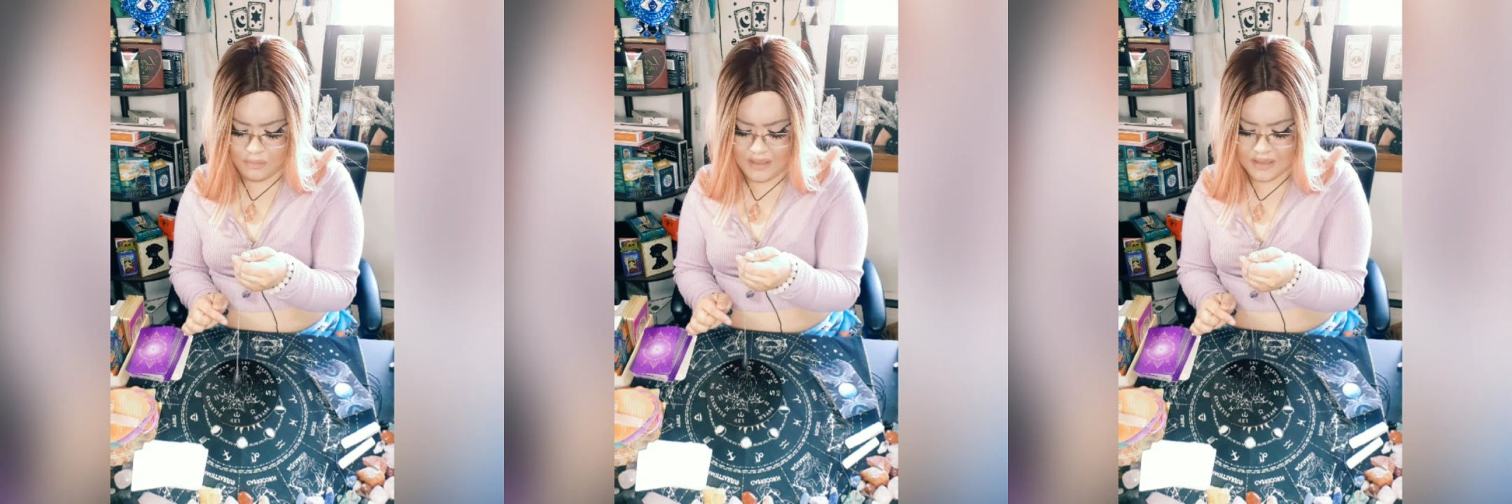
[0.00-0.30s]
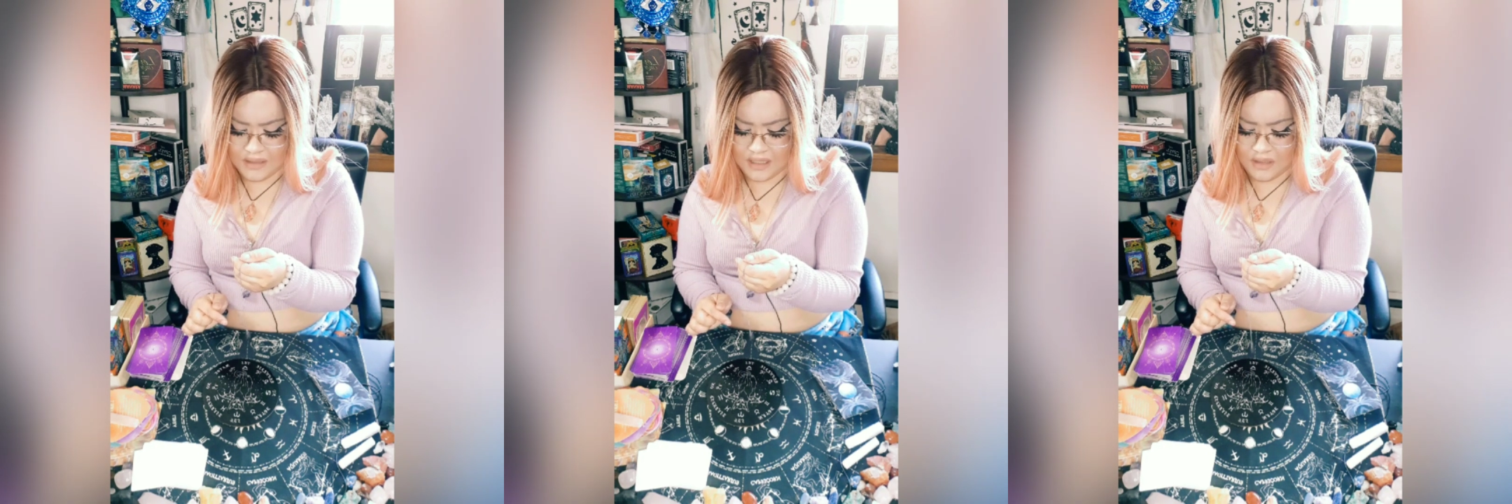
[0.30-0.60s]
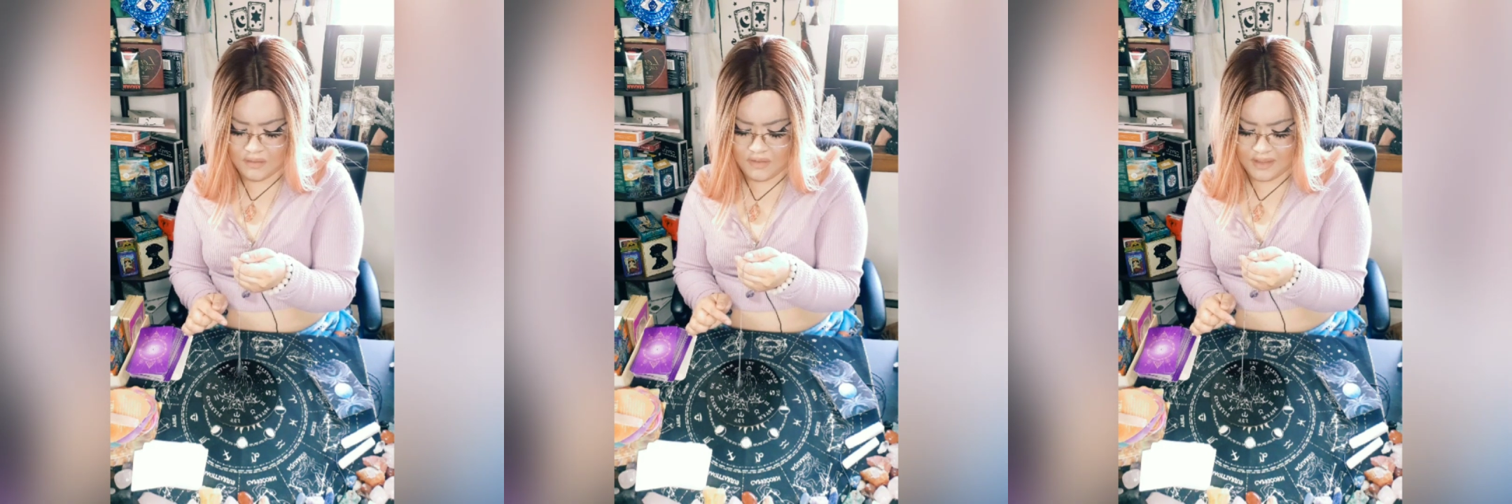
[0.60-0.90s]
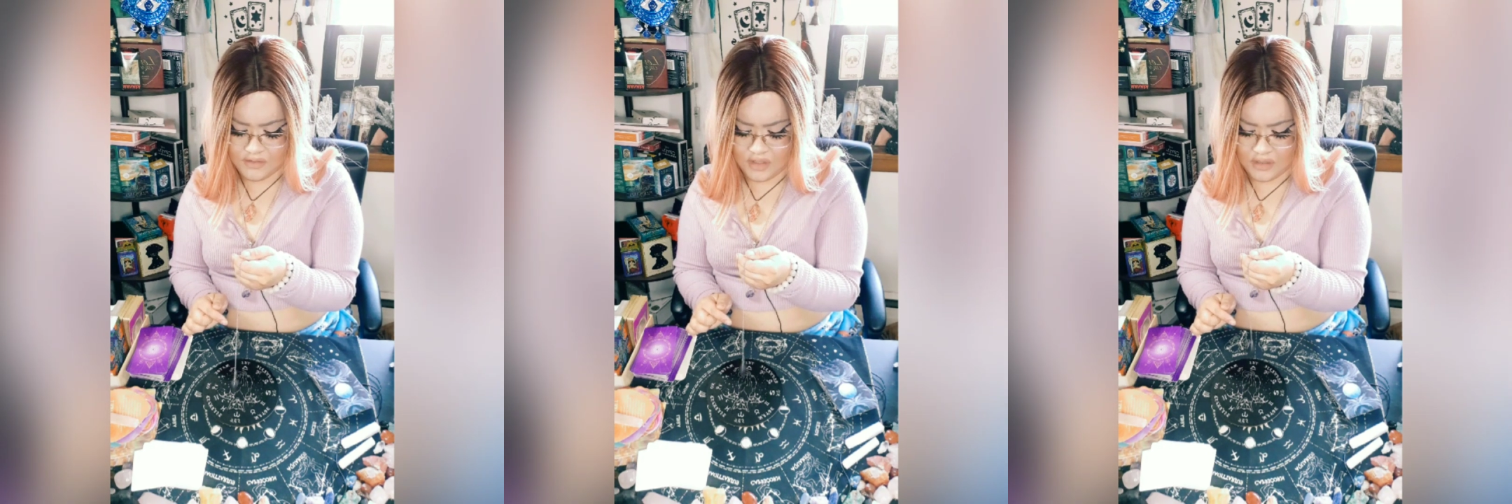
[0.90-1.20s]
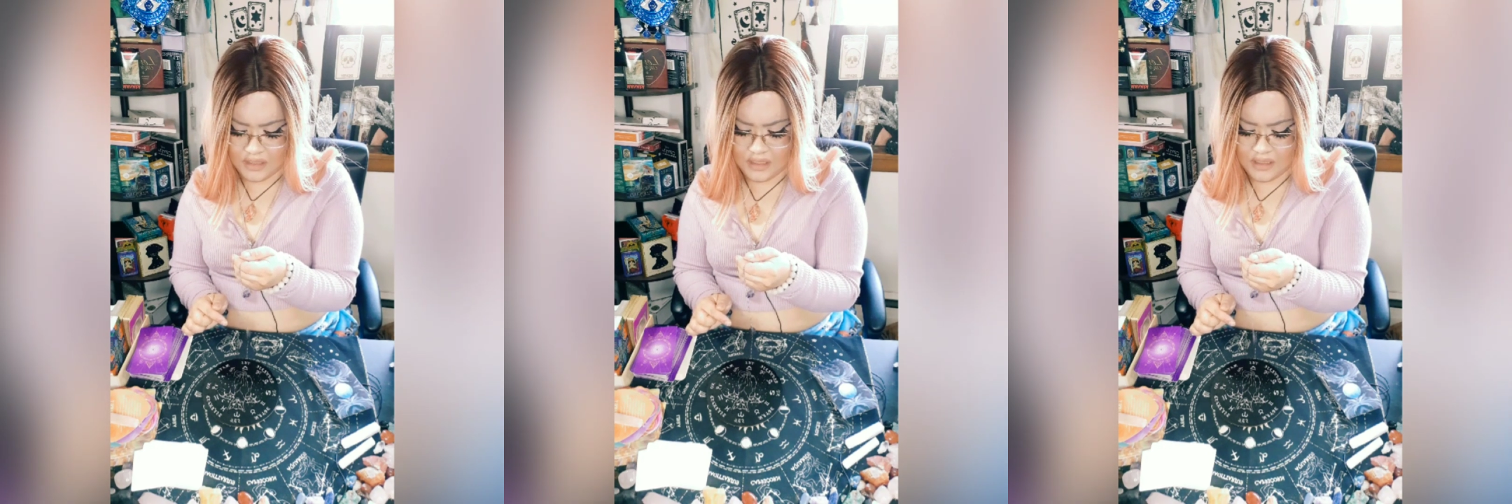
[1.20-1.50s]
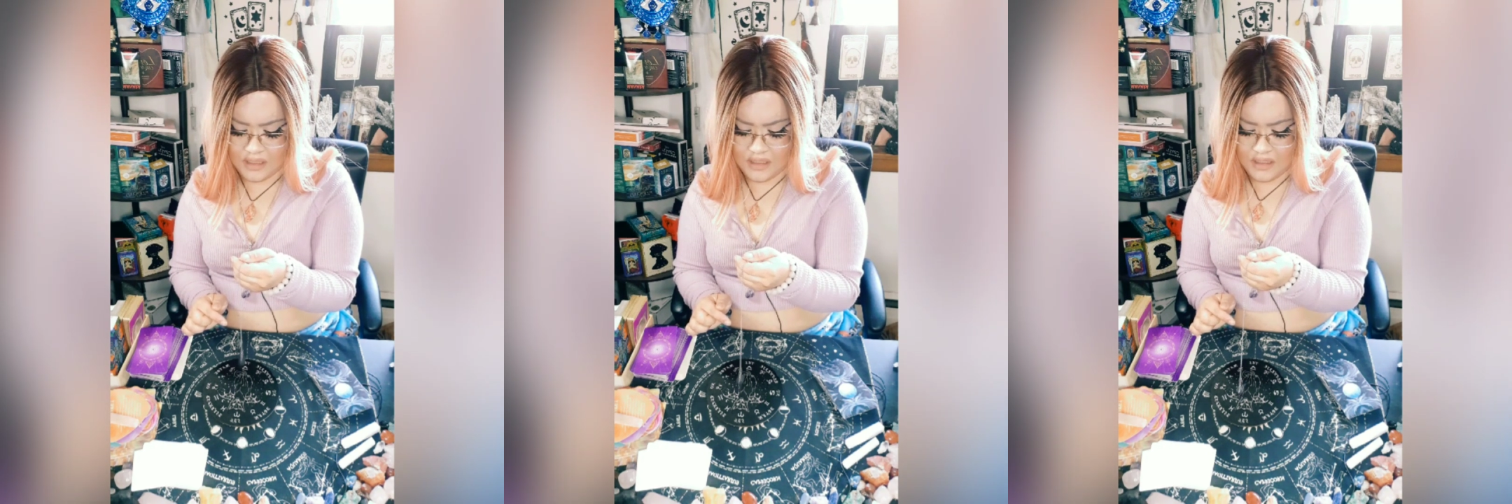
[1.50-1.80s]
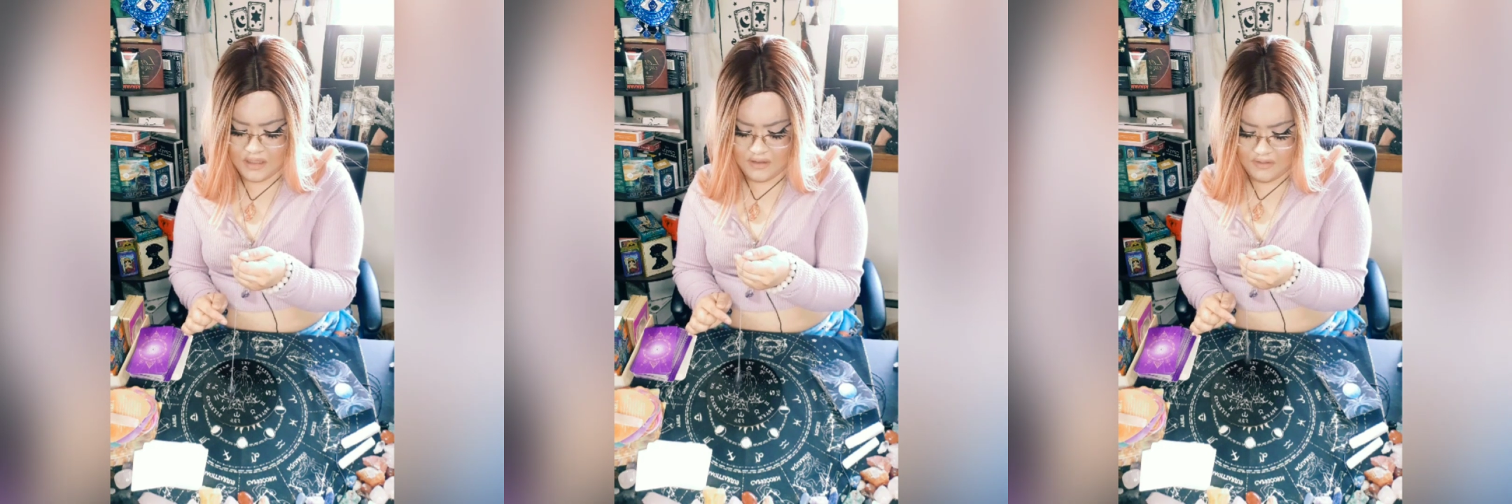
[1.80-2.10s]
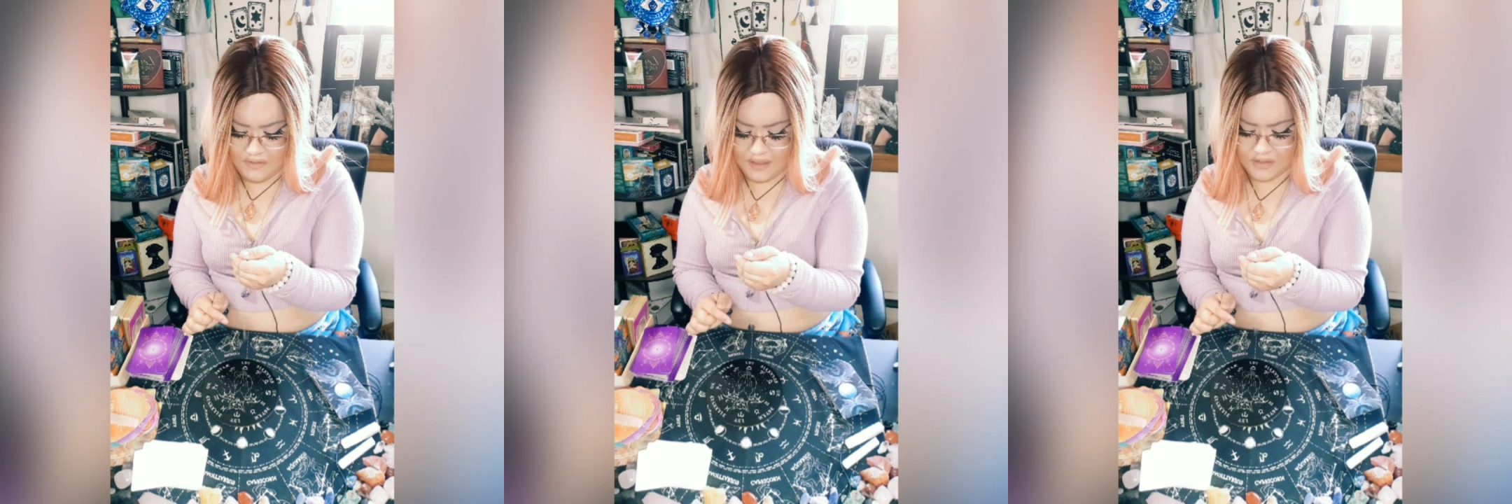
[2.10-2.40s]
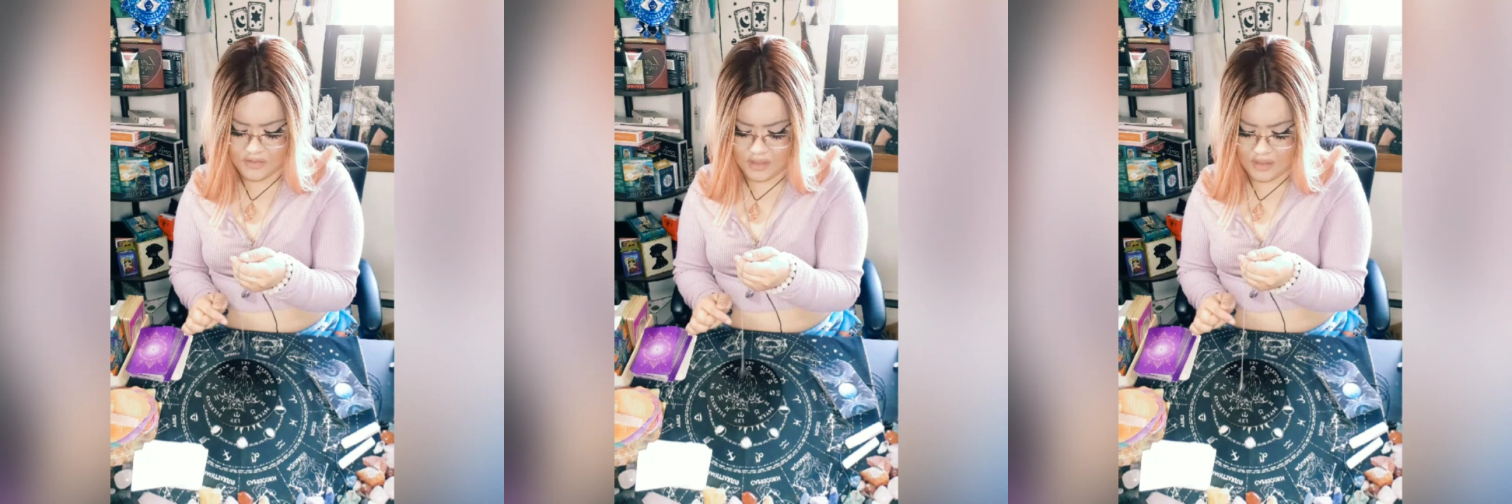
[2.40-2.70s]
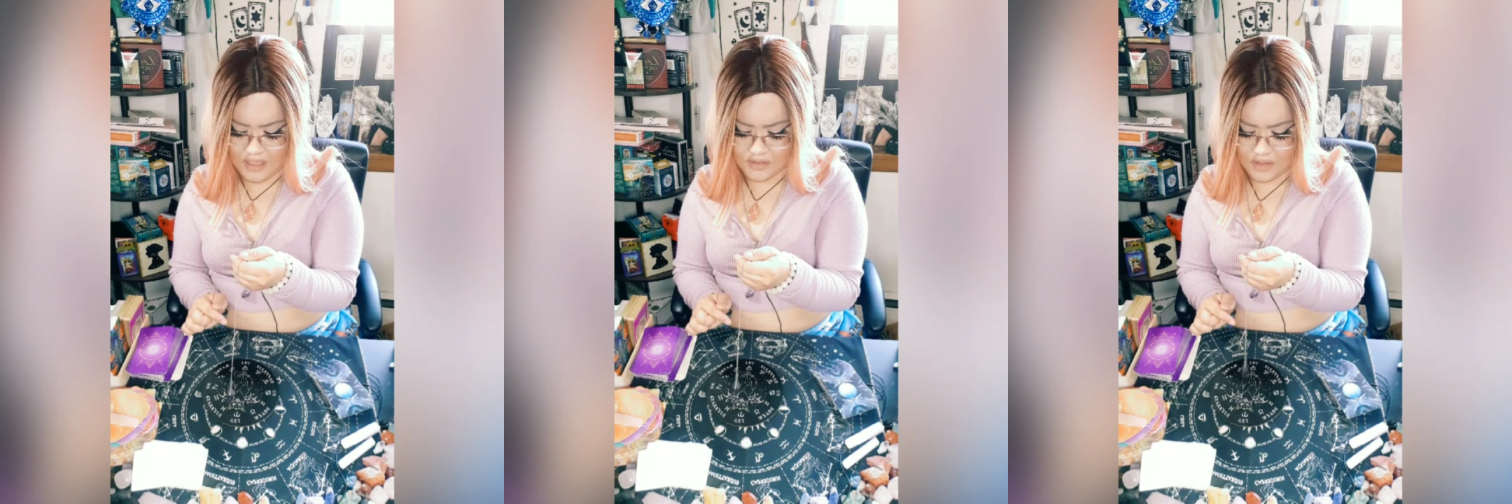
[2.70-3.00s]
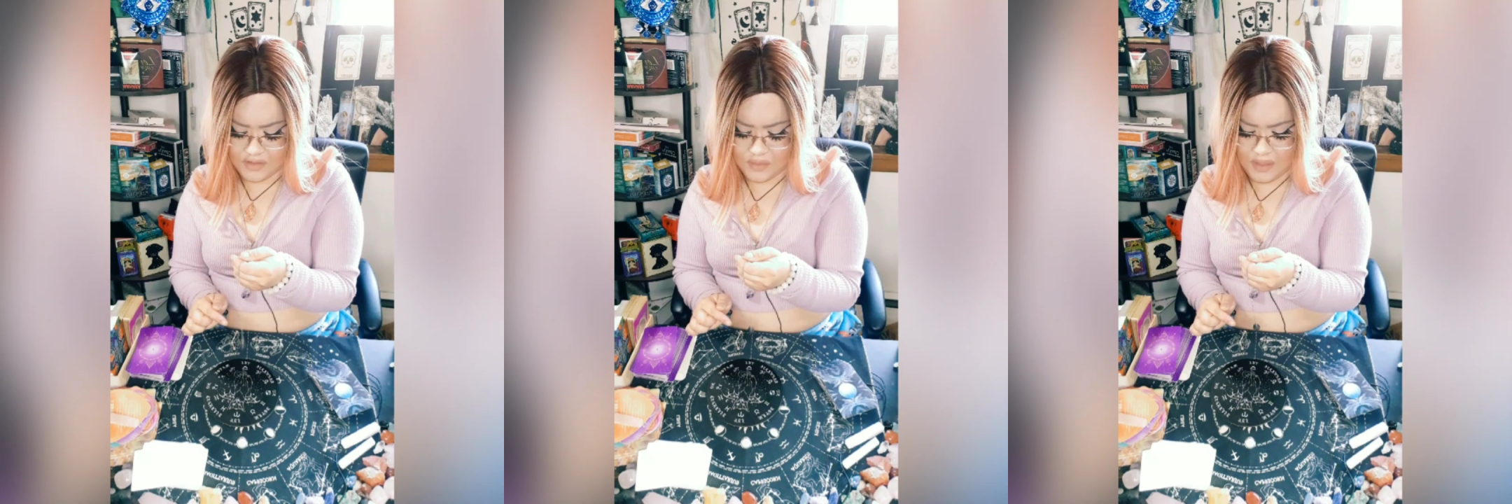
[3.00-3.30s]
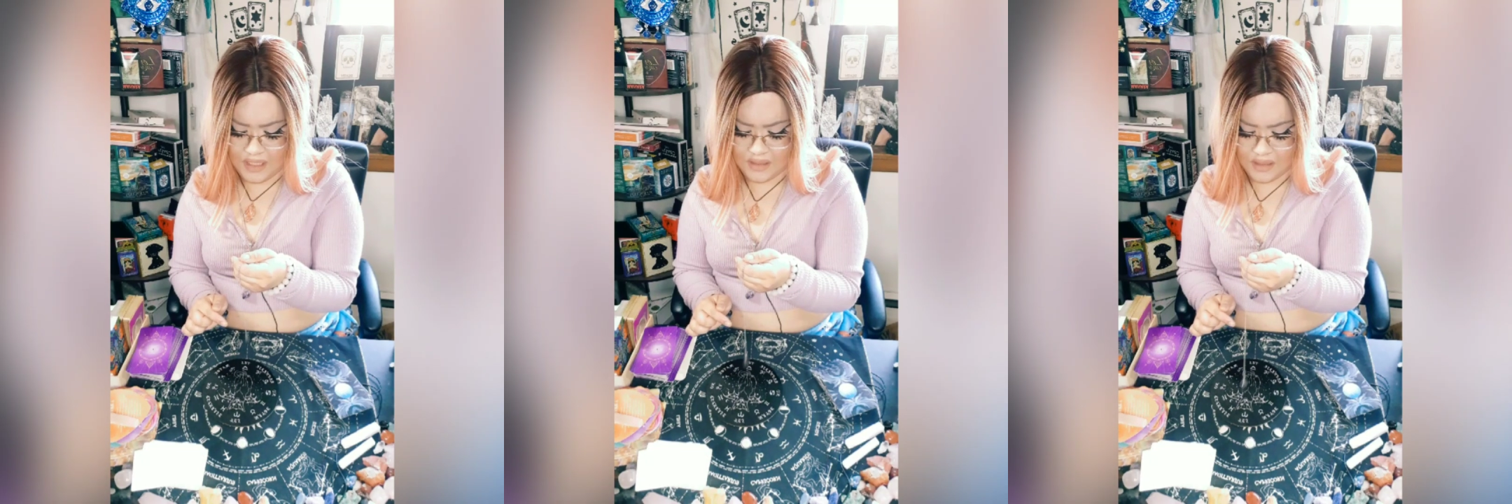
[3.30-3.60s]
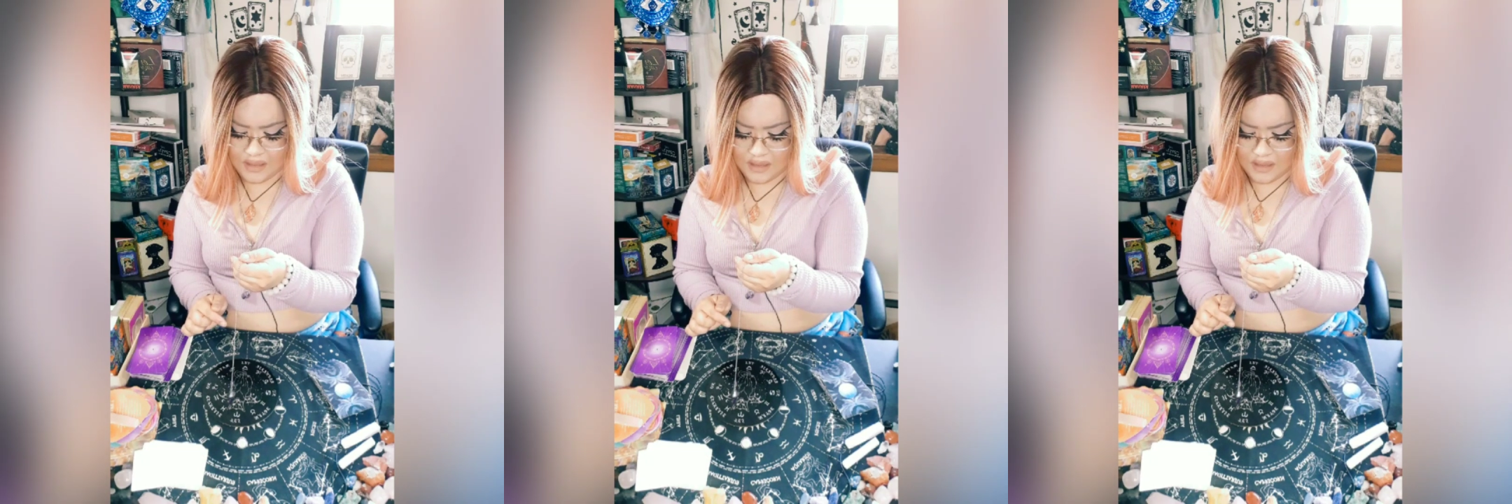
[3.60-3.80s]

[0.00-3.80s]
Please and thank you. Very strongly. Very strongly. As strong as you can.